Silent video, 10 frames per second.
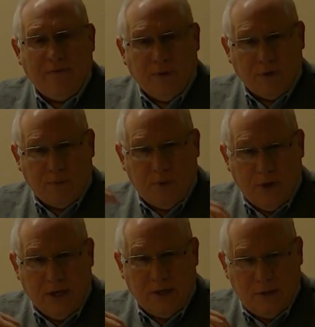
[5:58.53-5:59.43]
those put
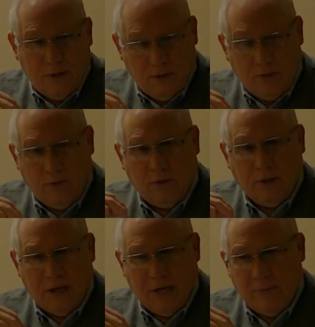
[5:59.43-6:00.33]
into the
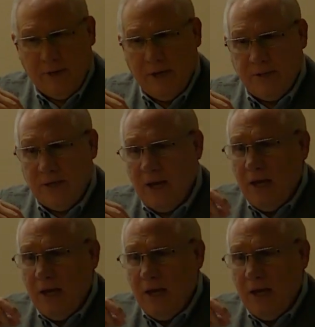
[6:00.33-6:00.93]
database.